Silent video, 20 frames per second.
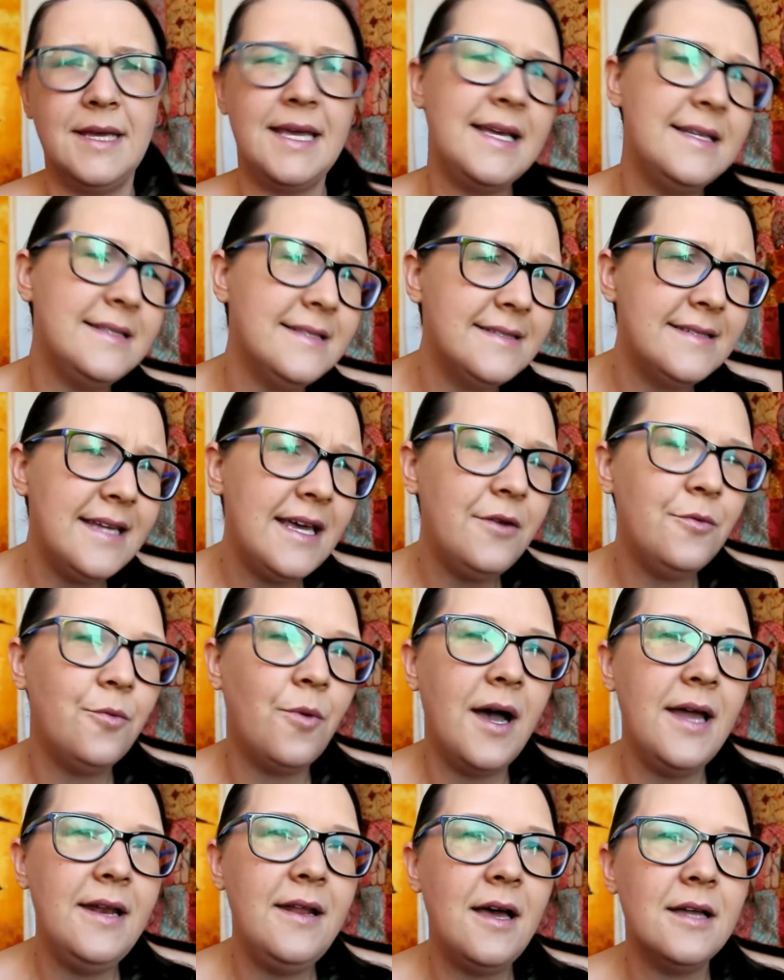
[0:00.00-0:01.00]
Instead,
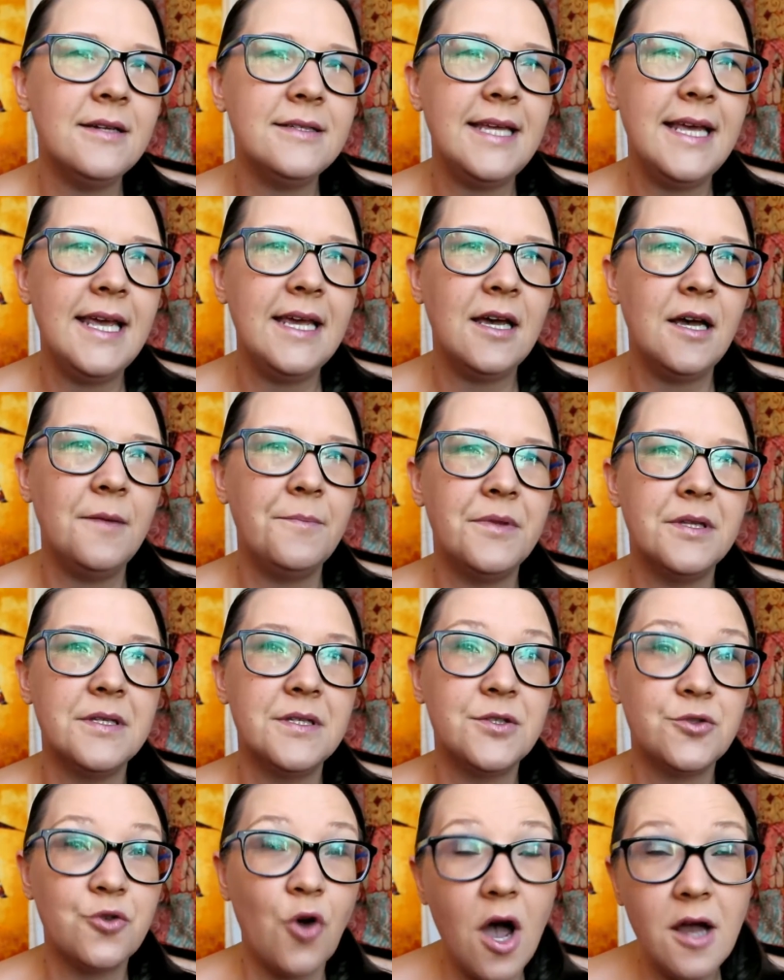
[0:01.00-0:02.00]
why not take up the
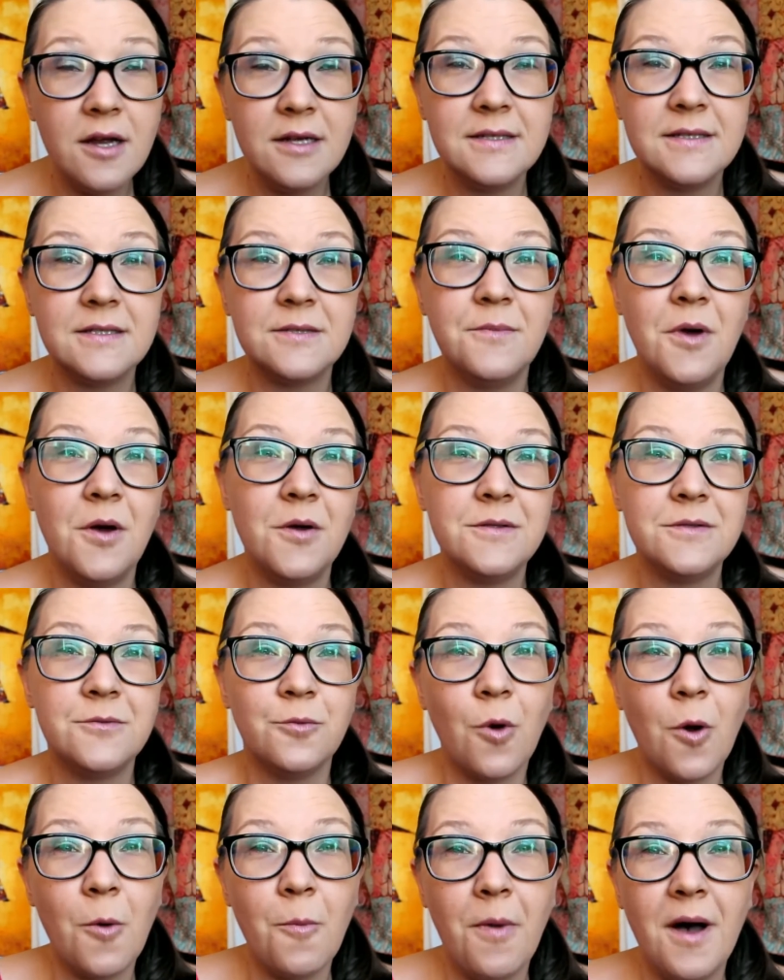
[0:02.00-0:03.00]
strongest,
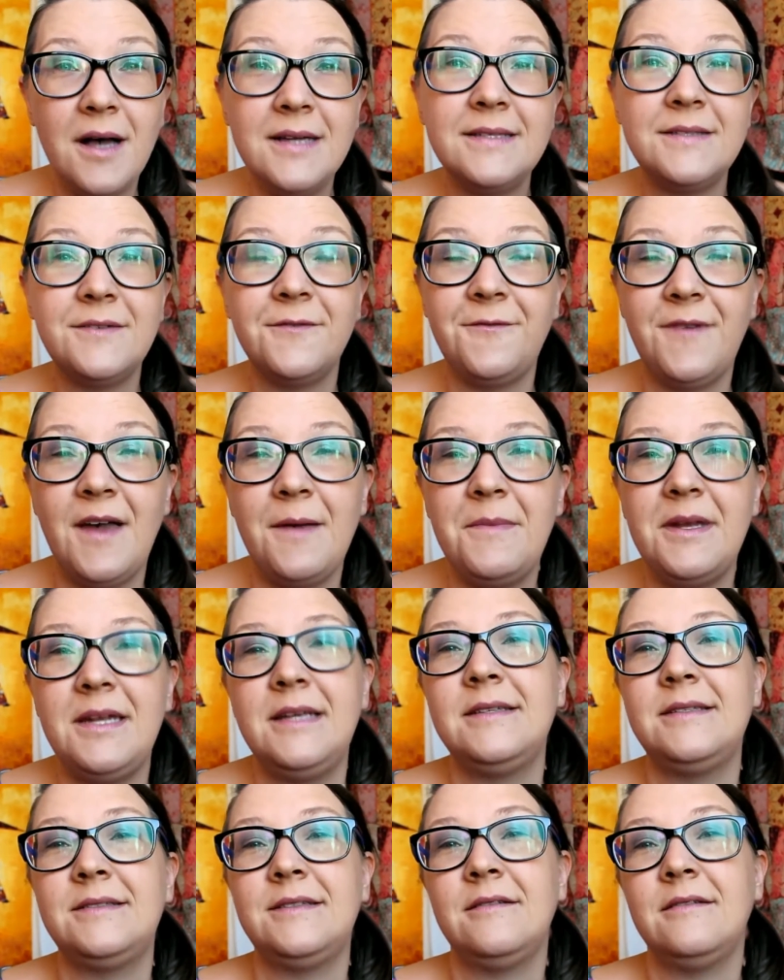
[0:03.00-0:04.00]
most robust
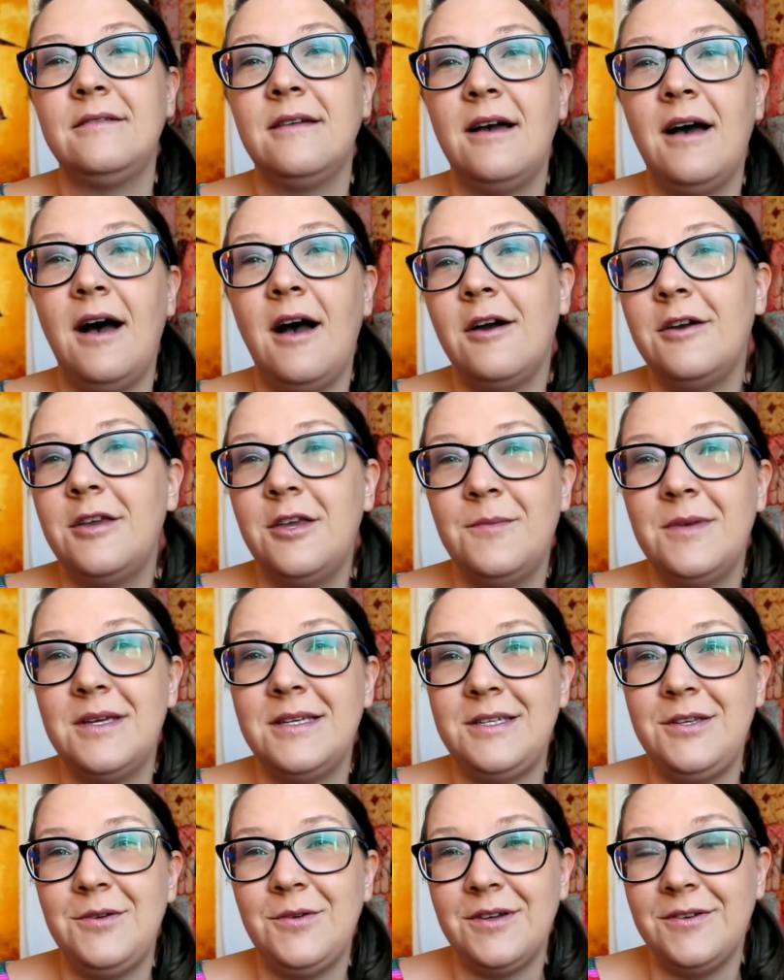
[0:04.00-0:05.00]
feminist
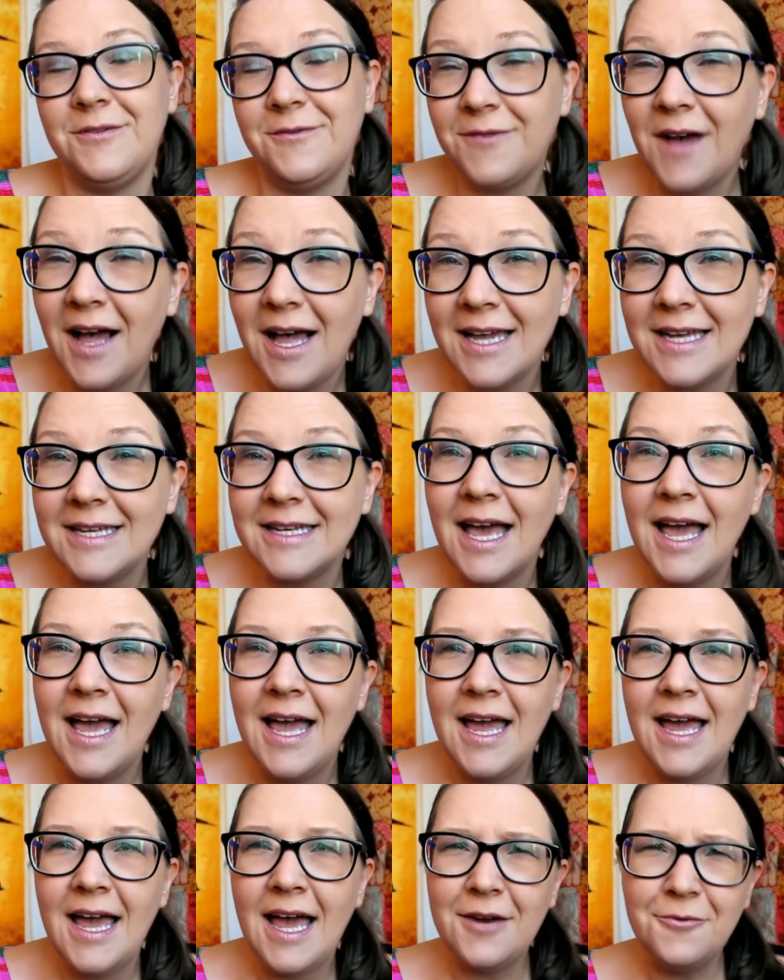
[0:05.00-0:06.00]
argument you can find
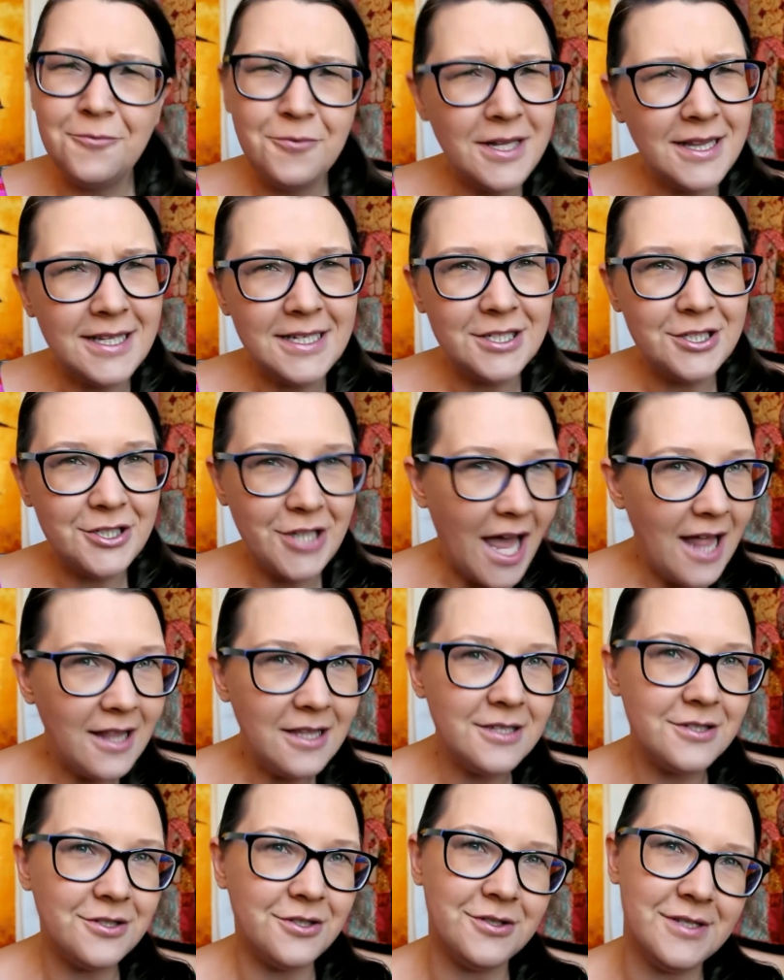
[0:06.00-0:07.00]
and really
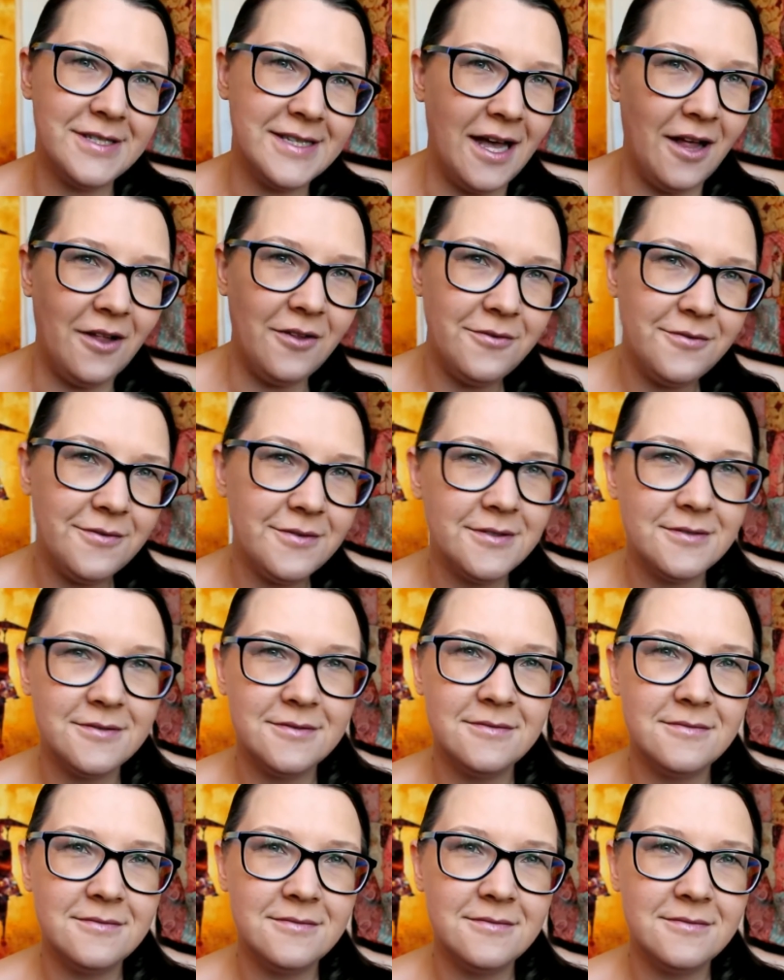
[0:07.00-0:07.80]
challenge yourself?